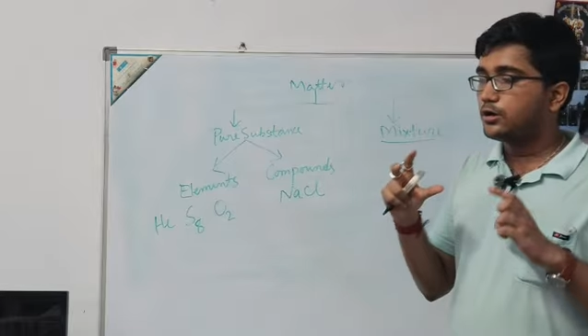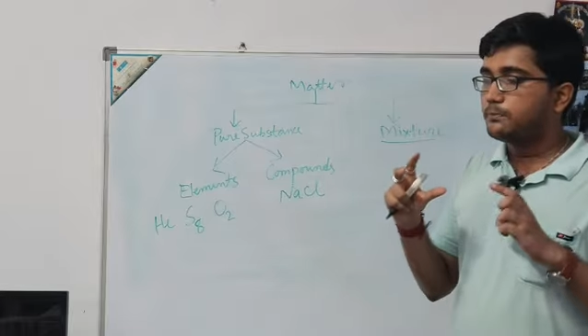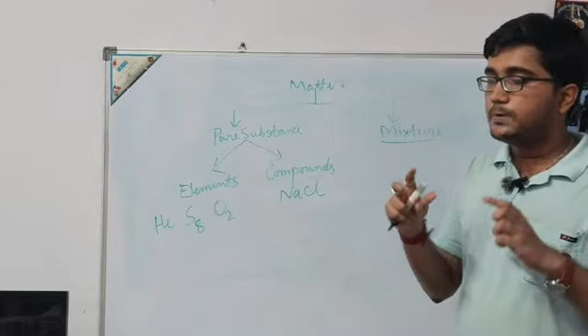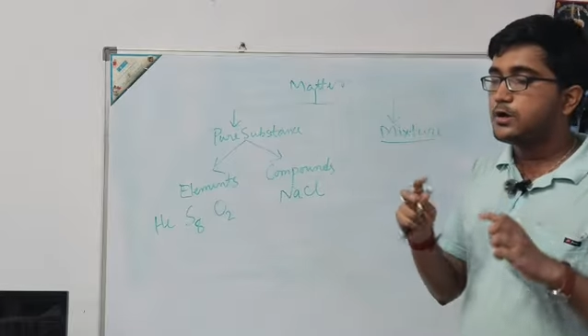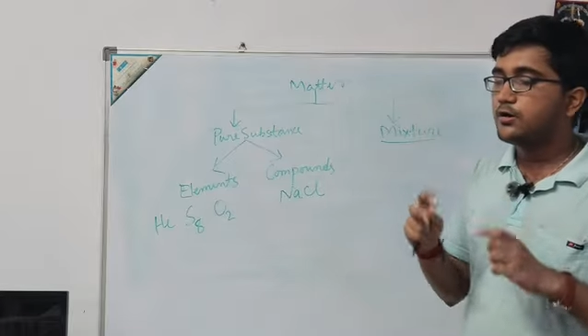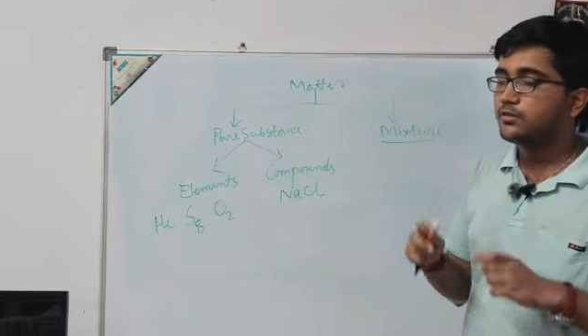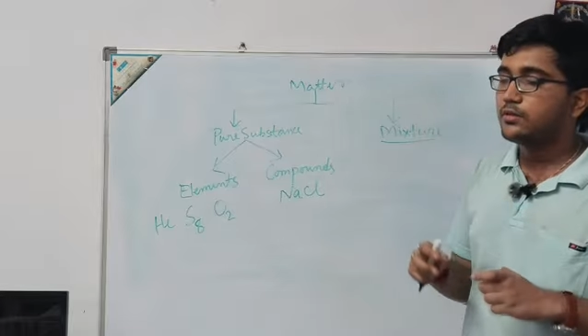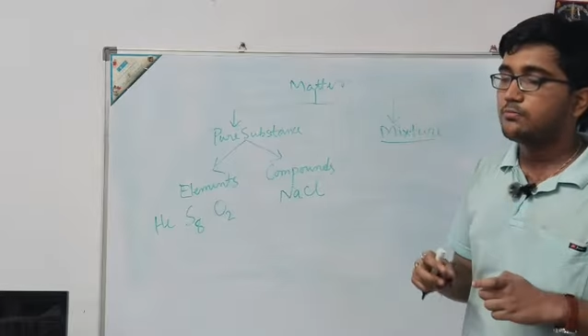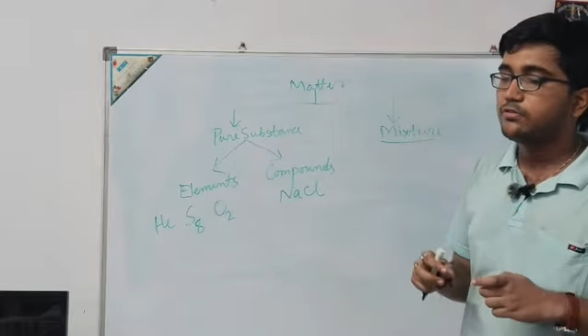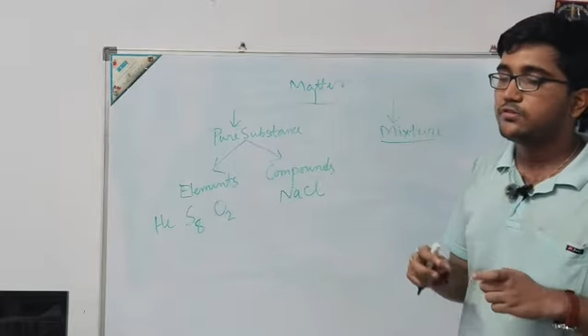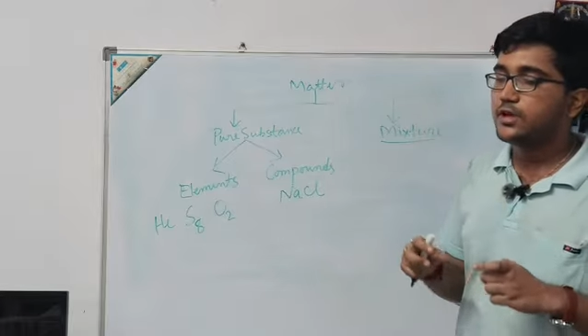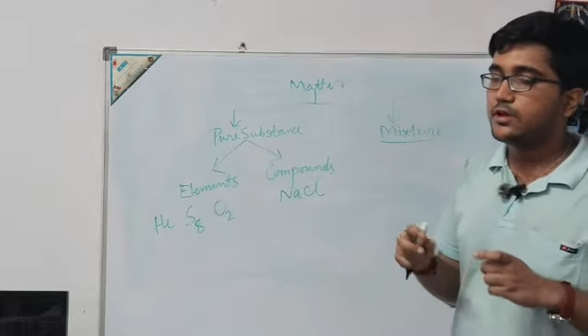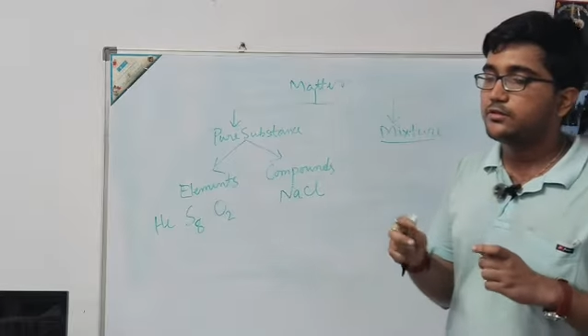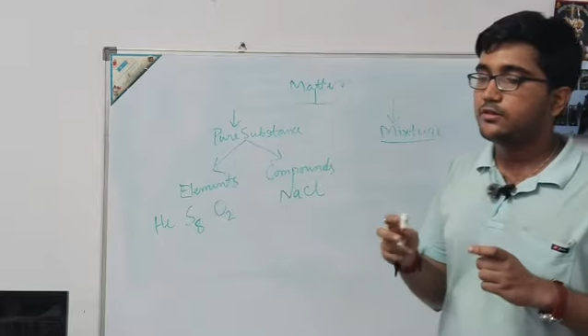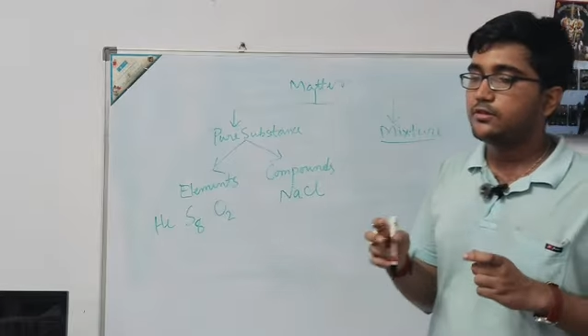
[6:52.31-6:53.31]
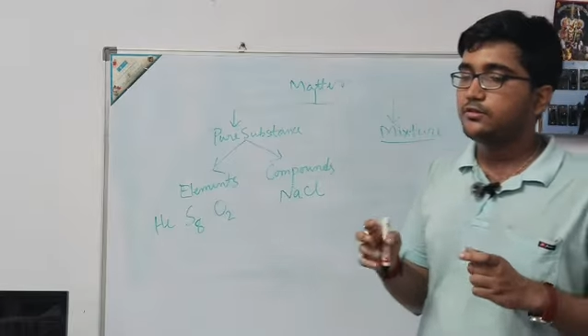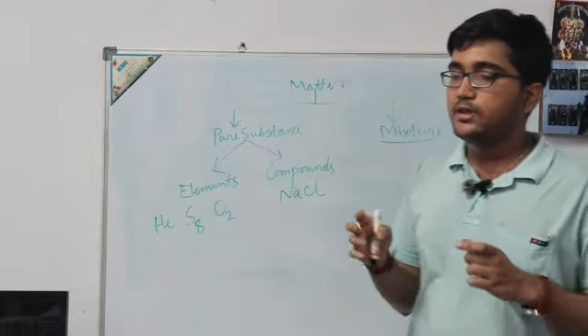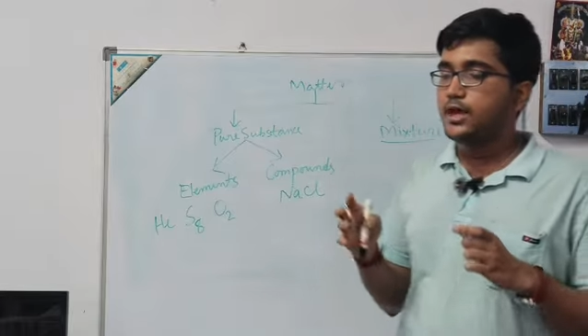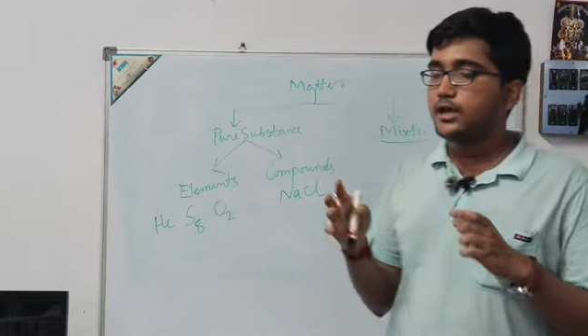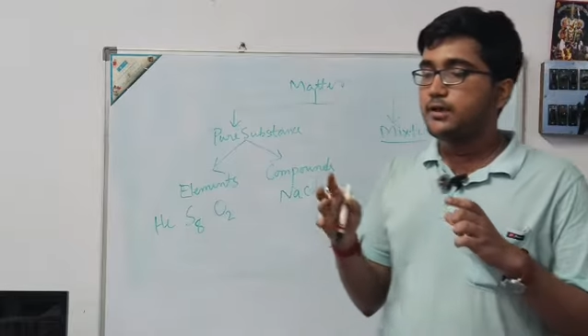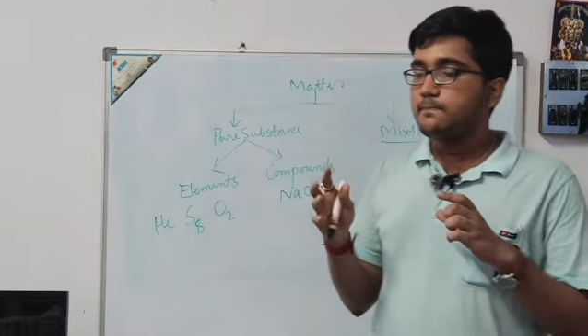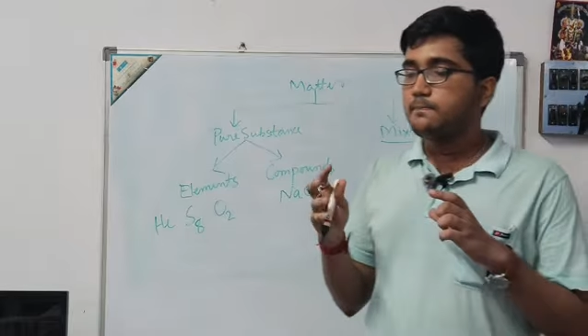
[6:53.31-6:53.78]
not pure
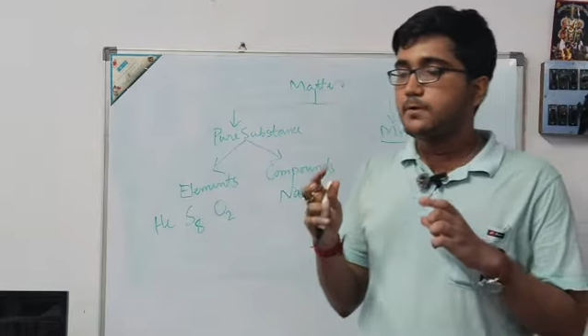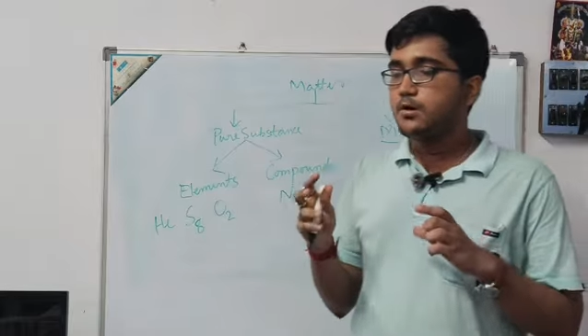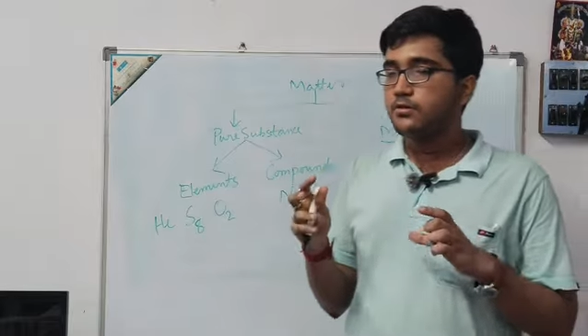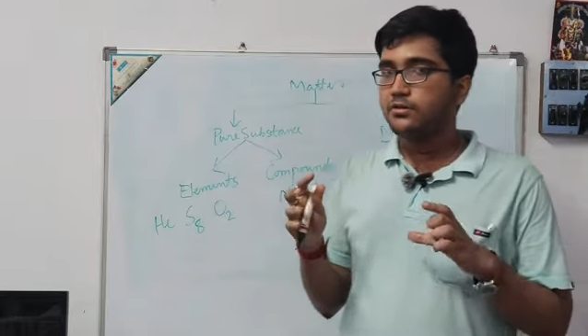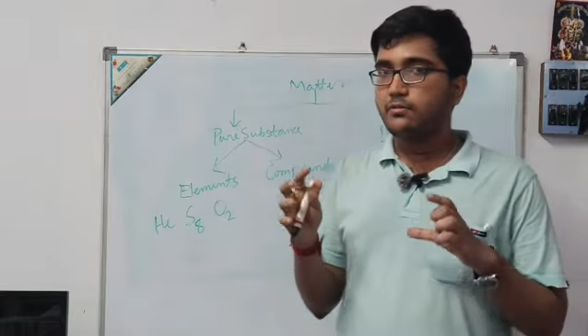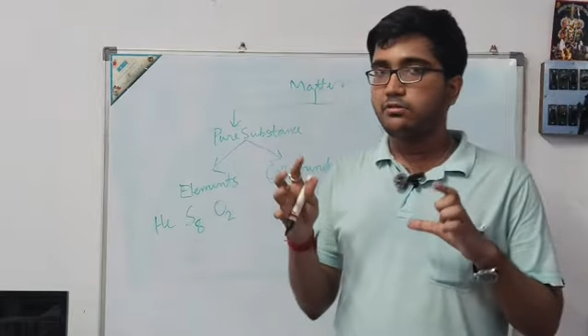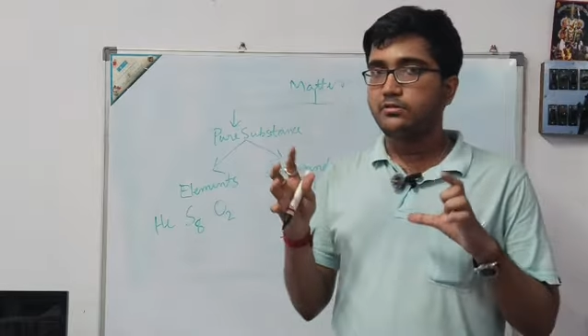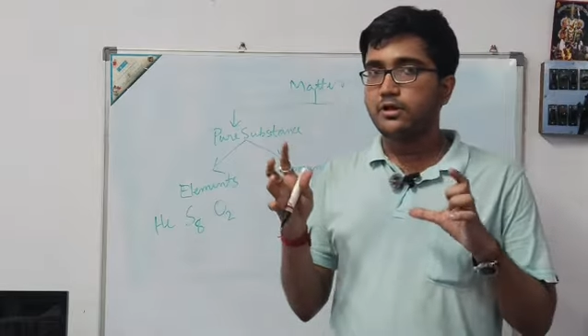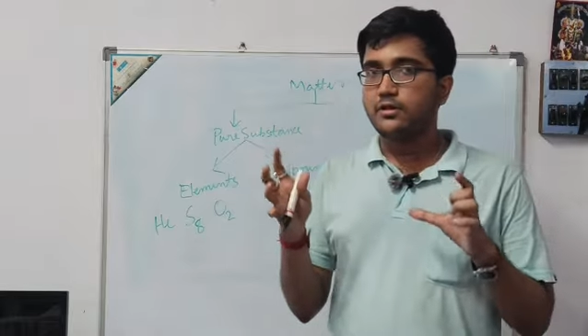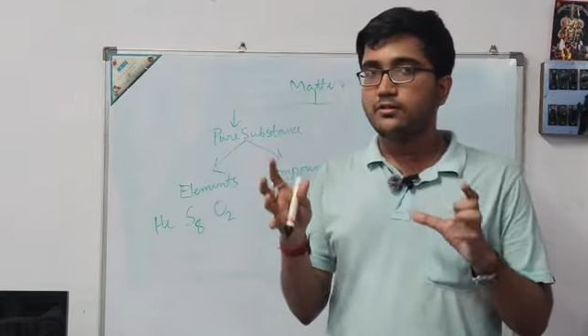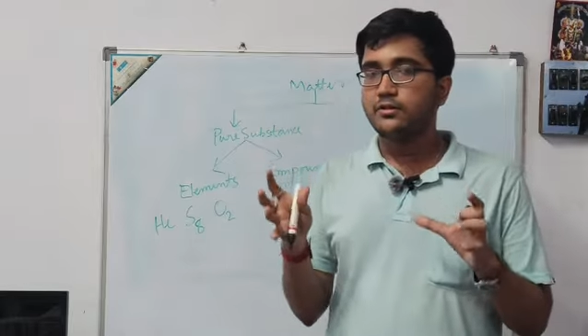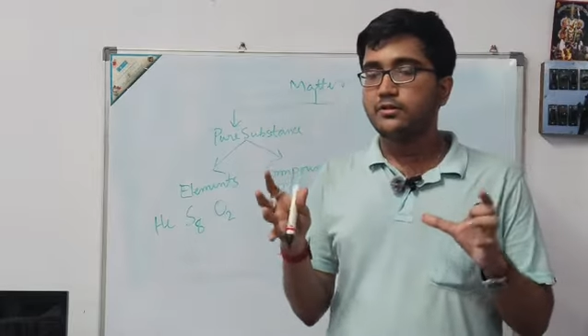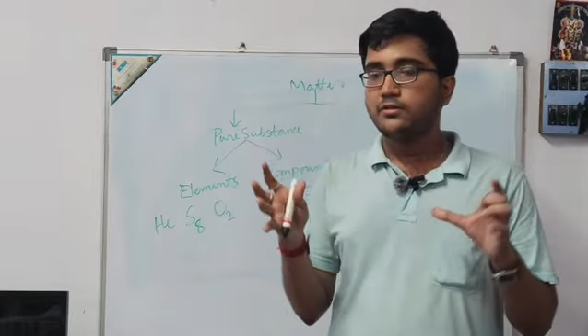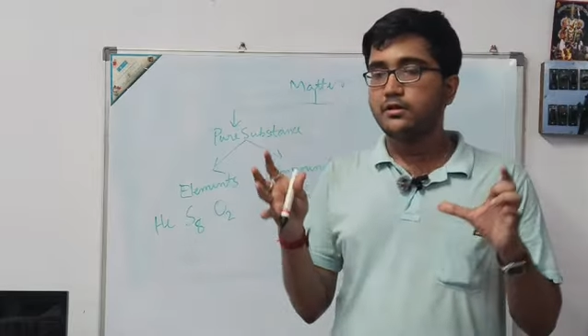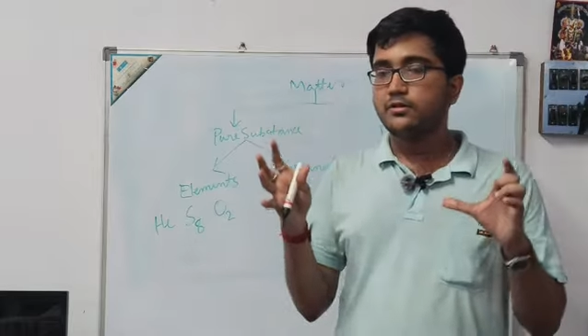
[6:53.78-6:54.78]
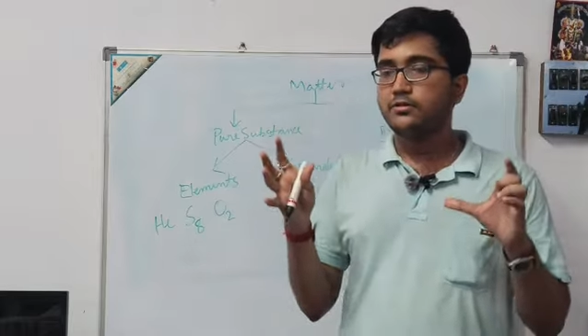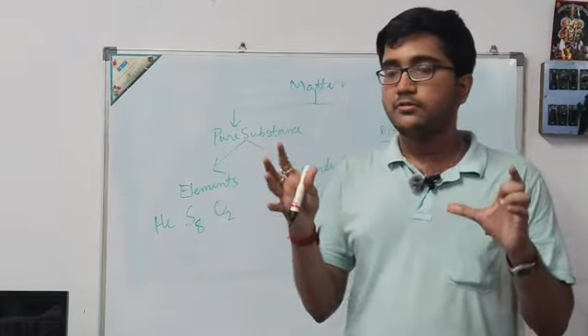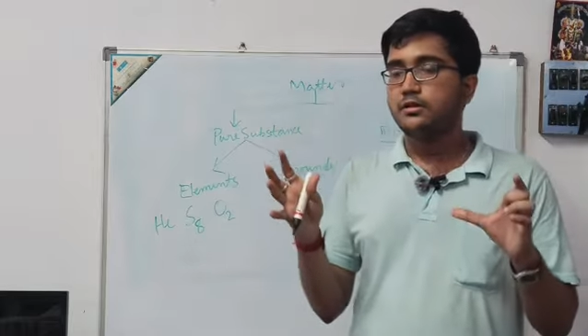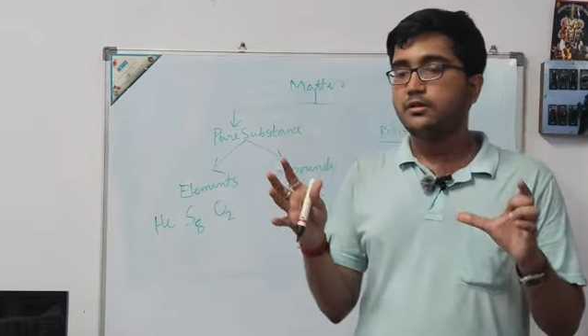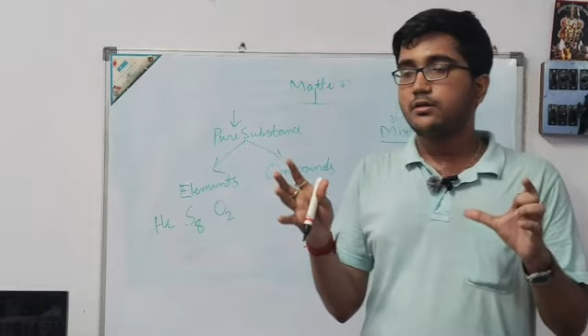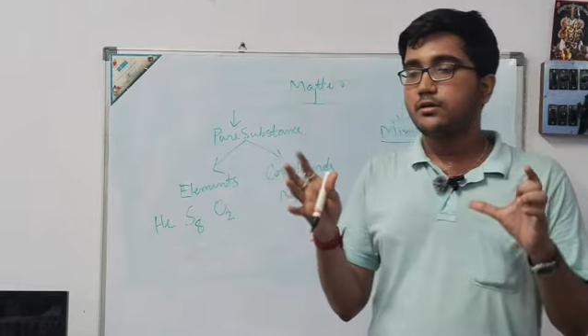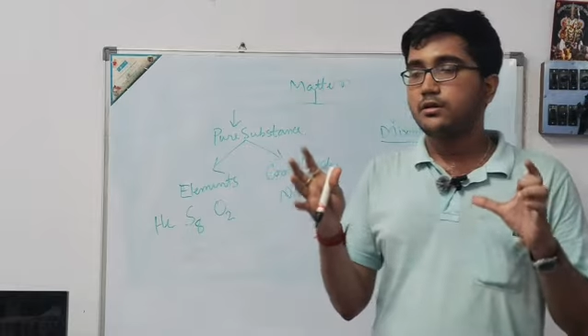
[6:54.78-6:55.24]
substances. They are impure substances